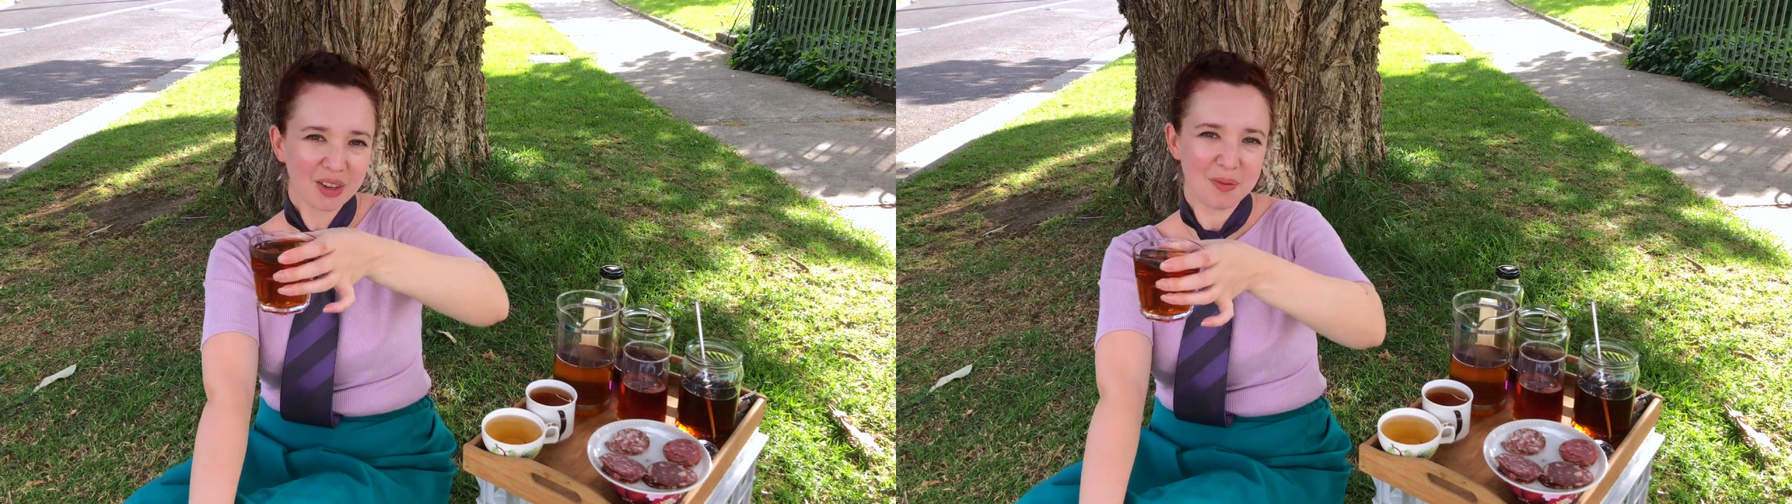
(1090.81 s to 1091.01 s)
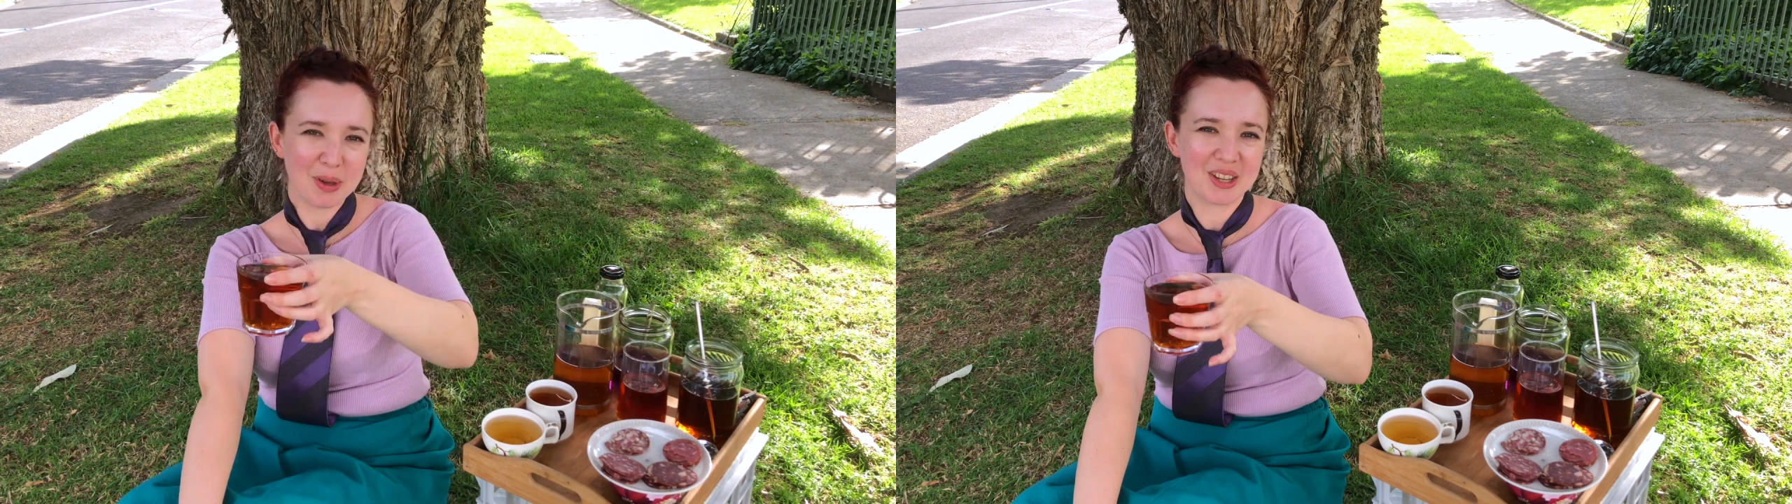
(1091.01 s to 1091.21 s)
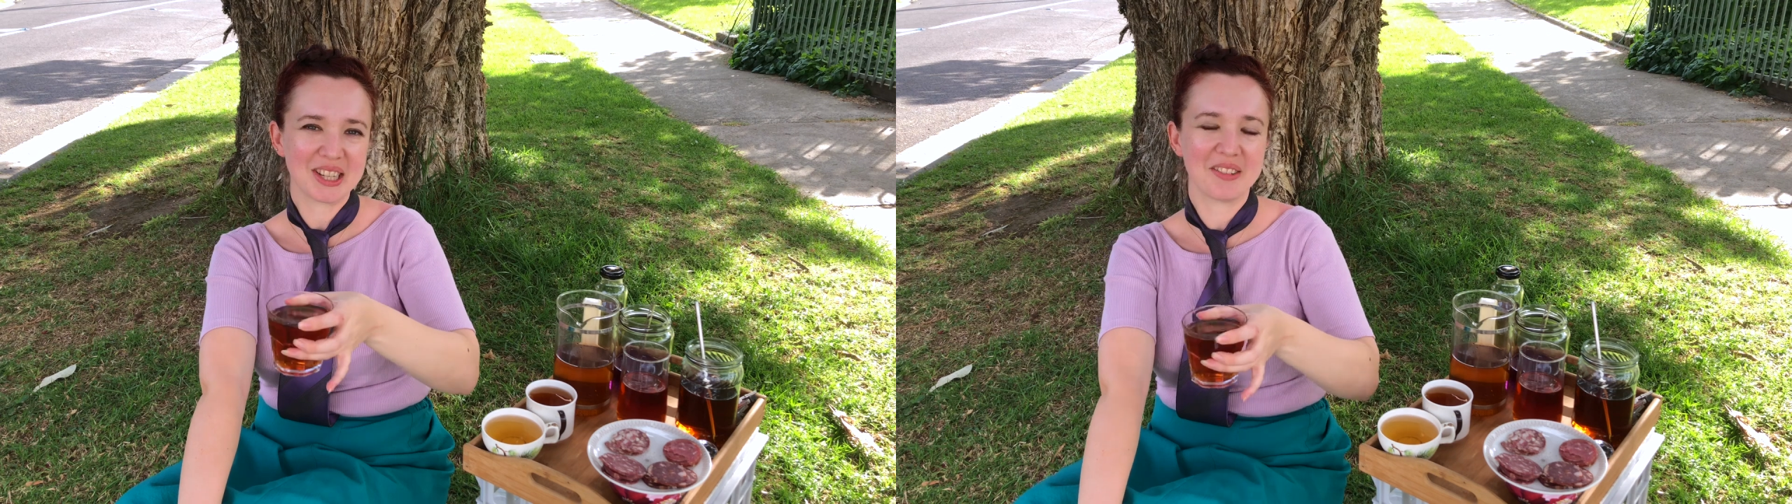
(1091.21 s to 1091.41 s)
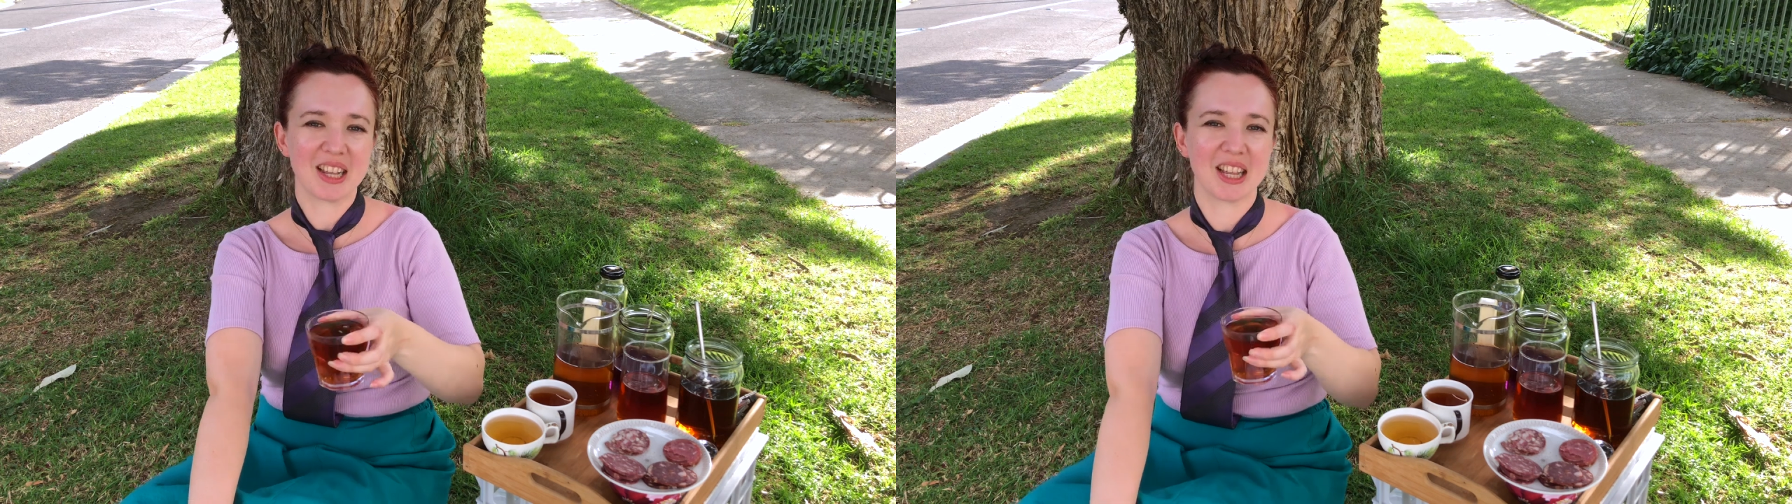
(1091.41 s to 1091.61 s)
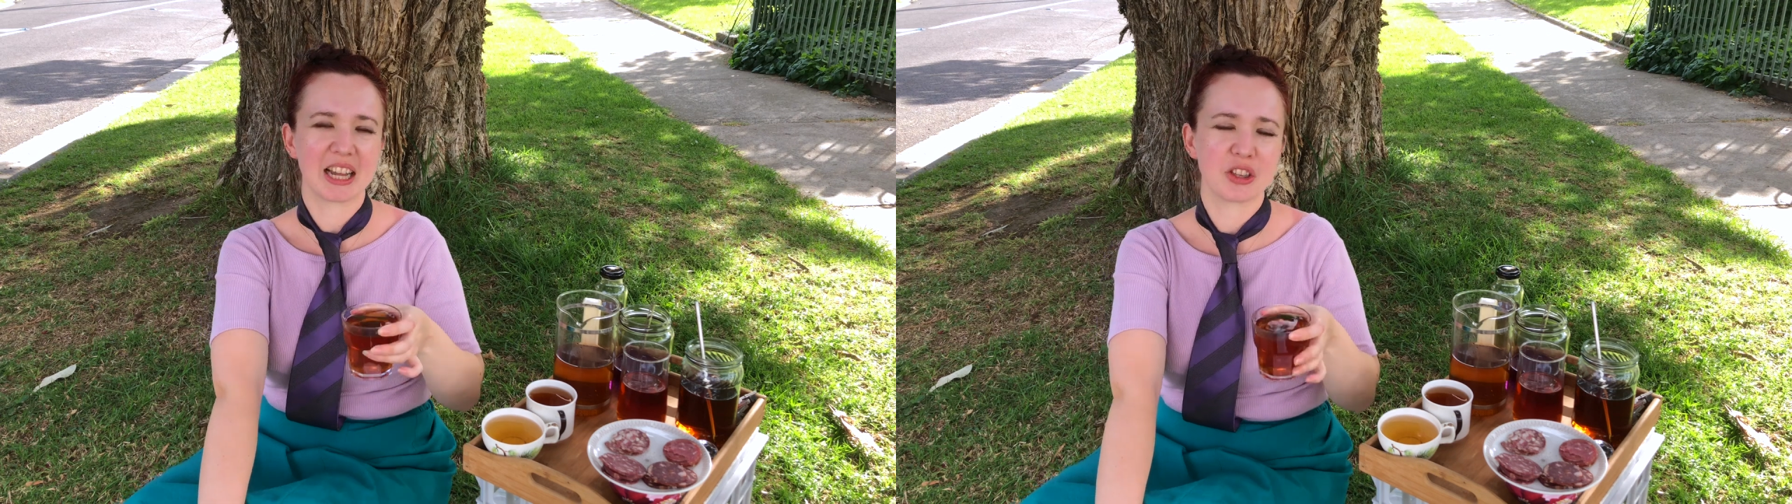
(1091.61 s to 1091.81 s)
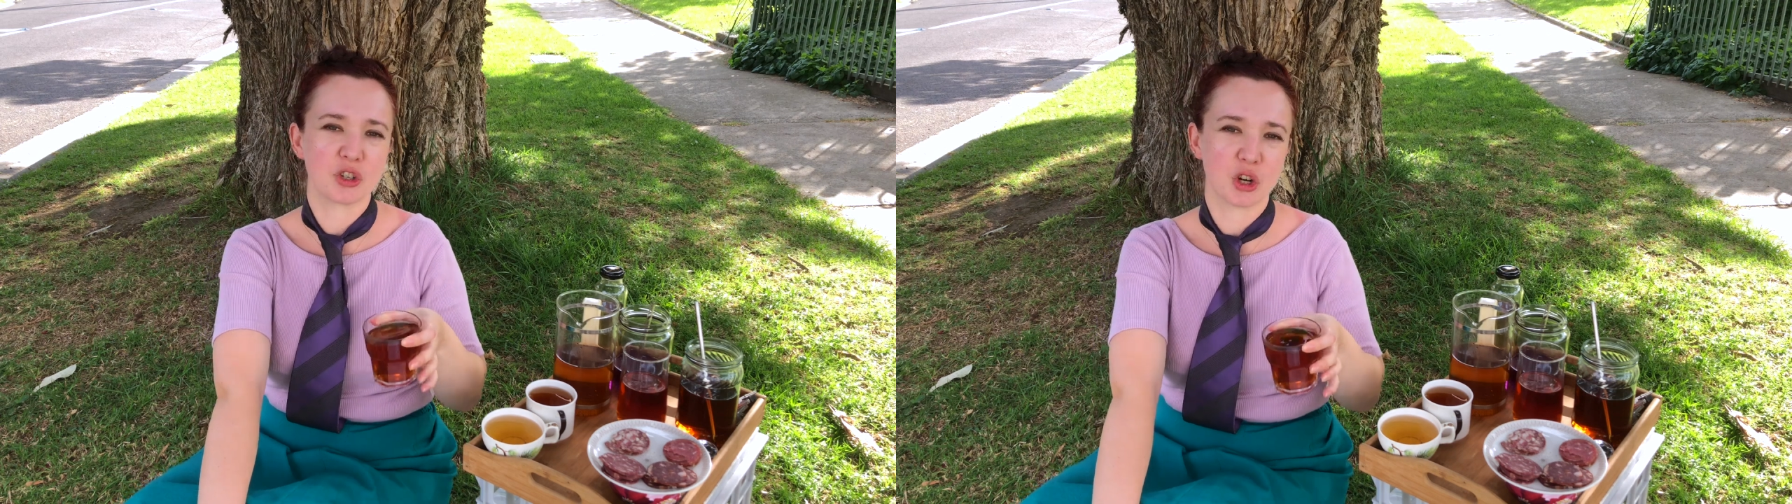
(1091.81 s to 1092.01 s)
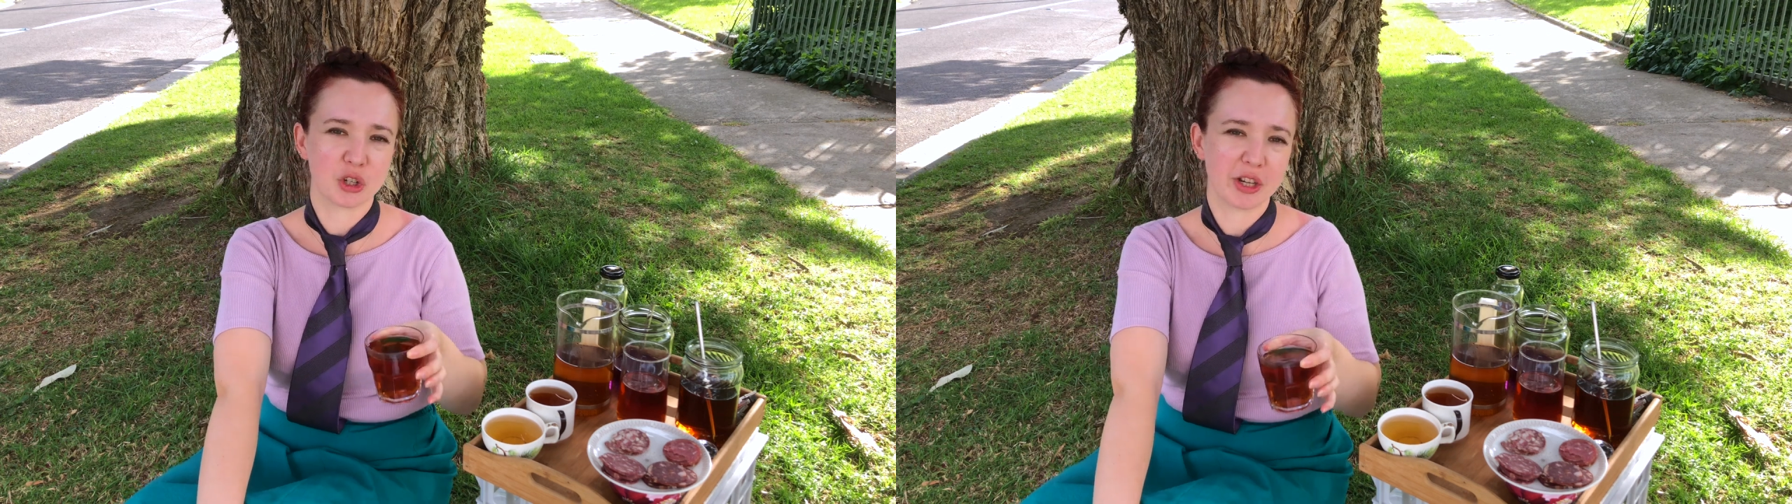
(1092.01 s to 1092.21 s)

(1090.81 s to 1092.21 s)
because I really like the choc